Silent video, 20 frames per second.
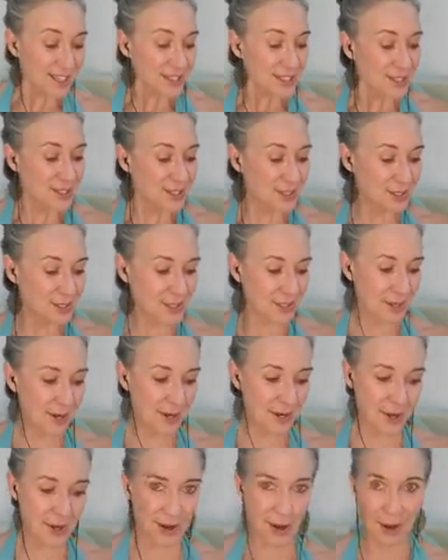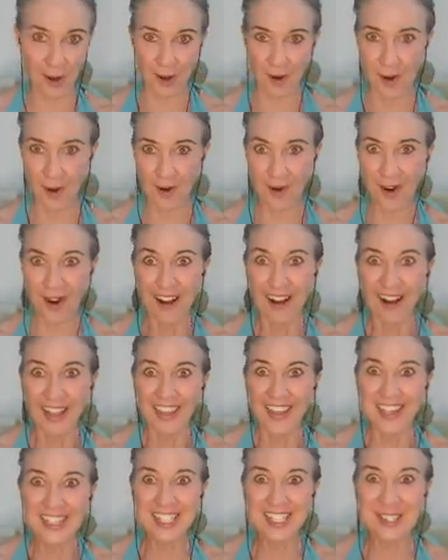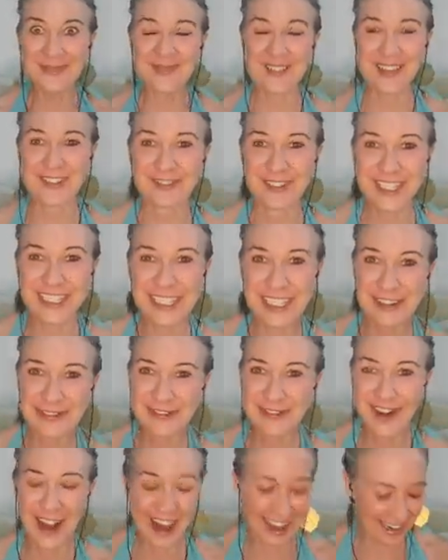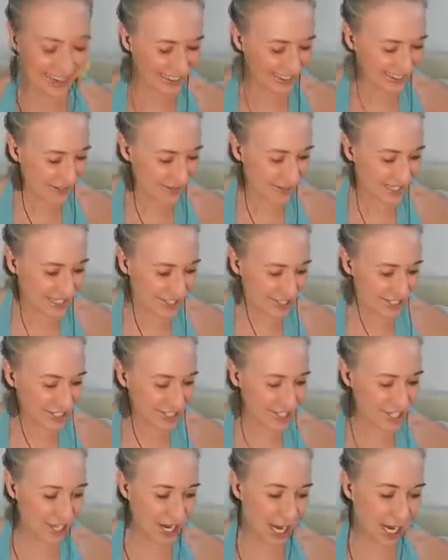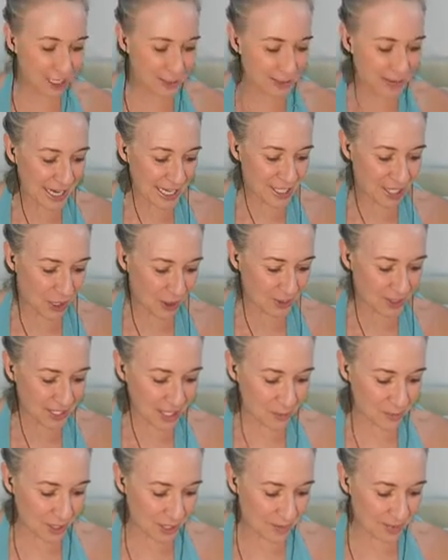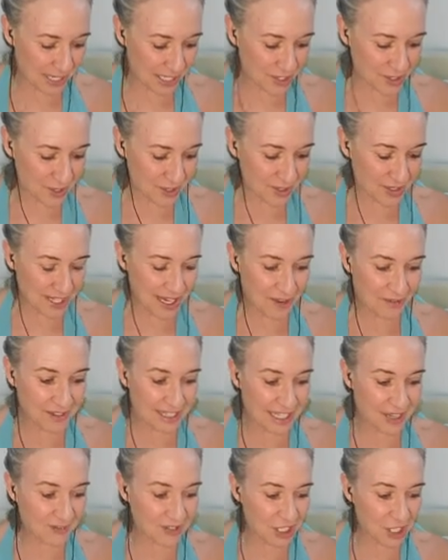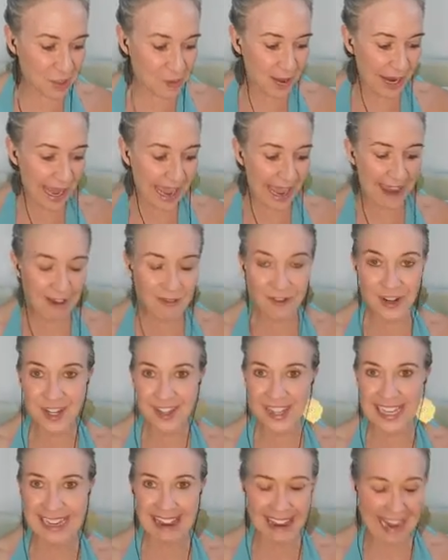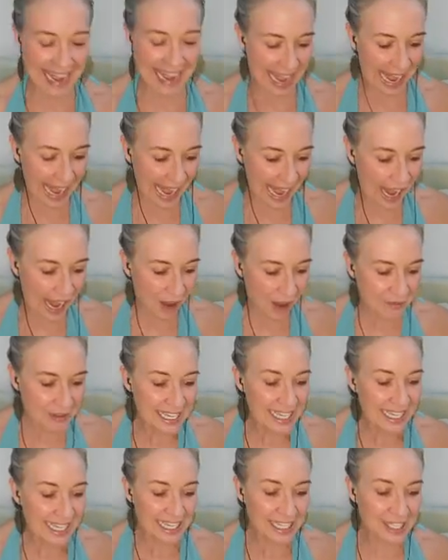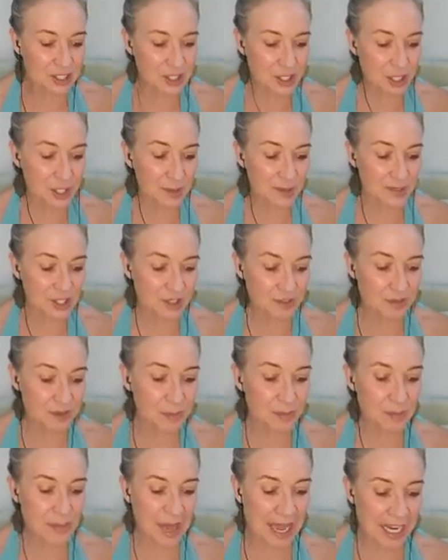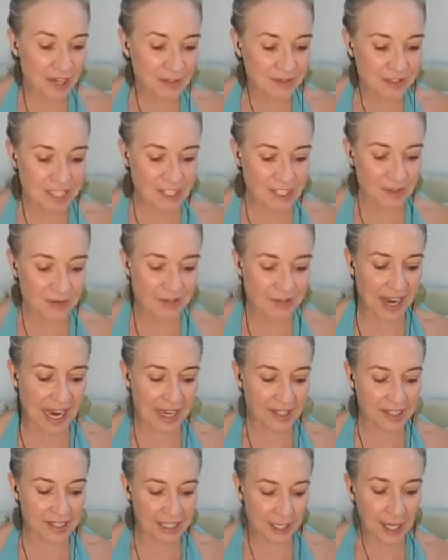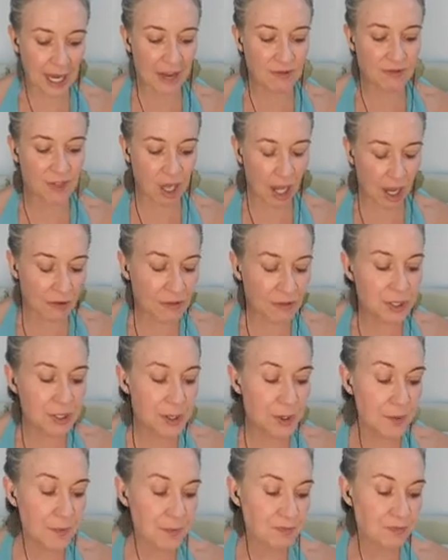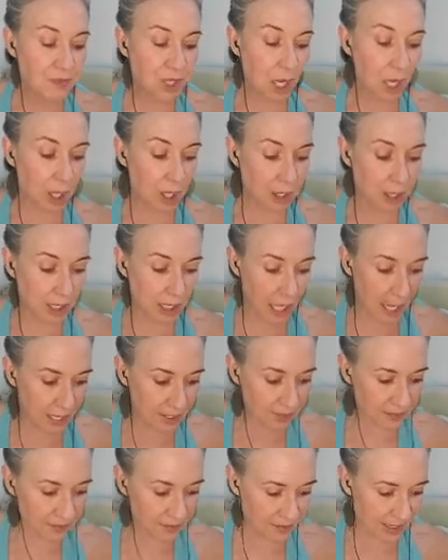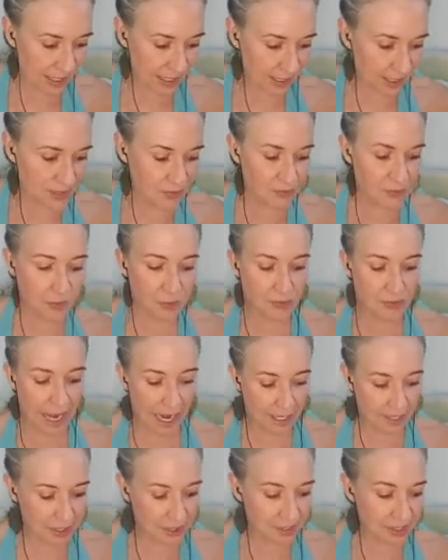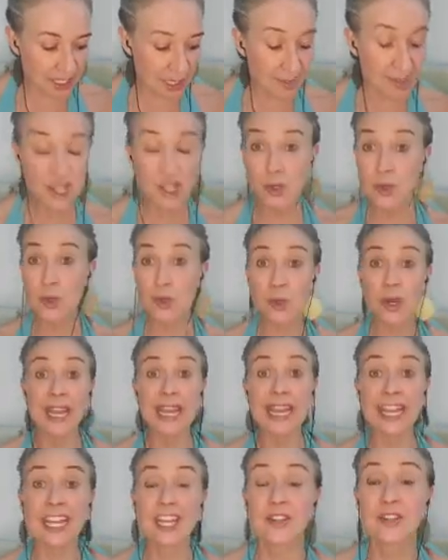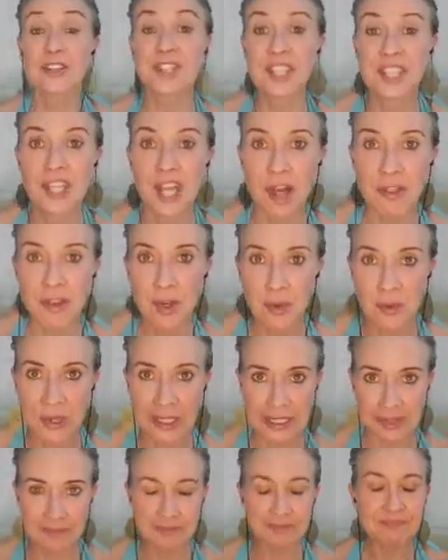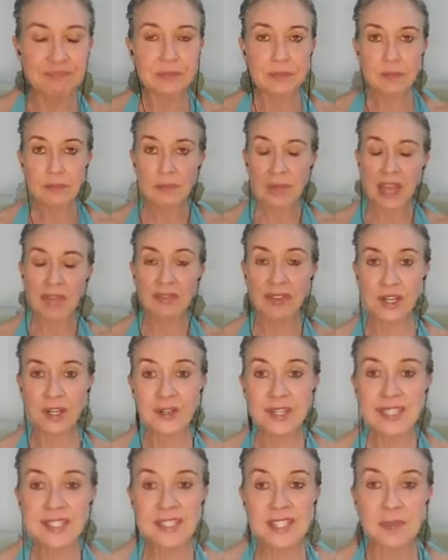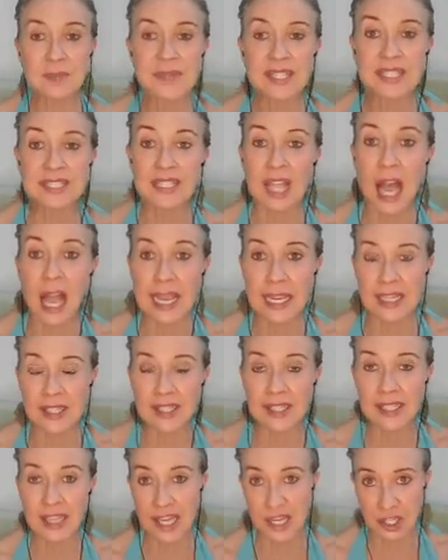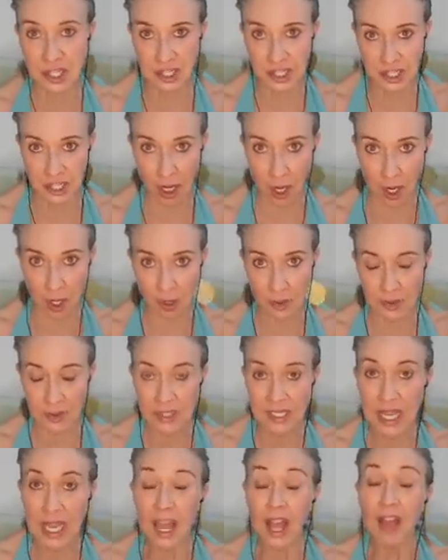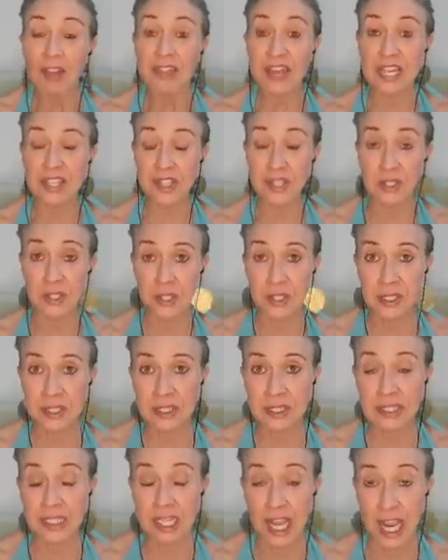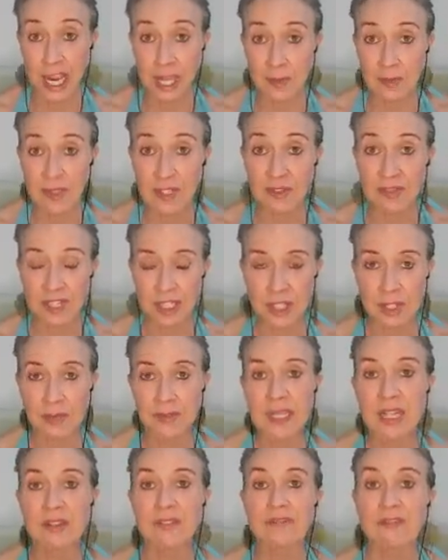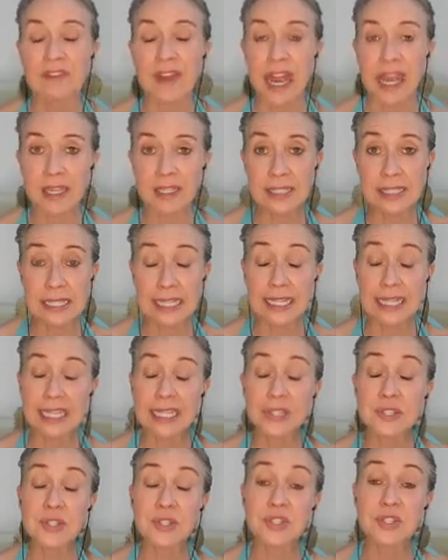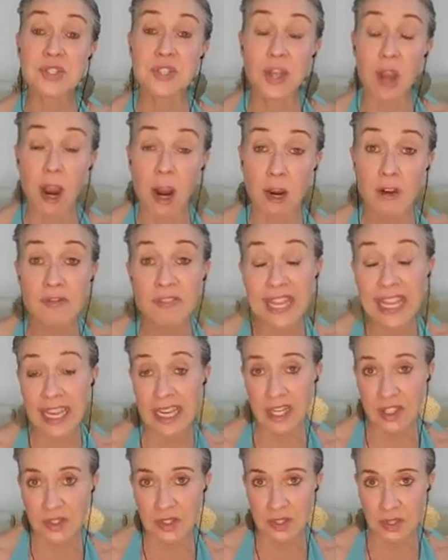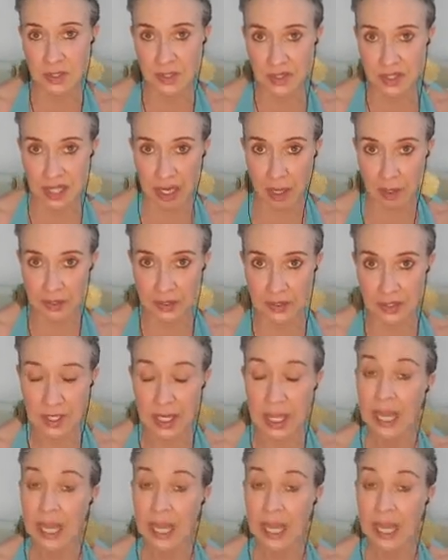So this has been really fun. Let me just check my notes. I want to make sure that I've given you everything I have in terms of the benefits of fasting. I've covered a lot of things, free radical damage. Ooh, here's another one. There is some science that shows that certain types of intermittent fasting can starve cancer cells.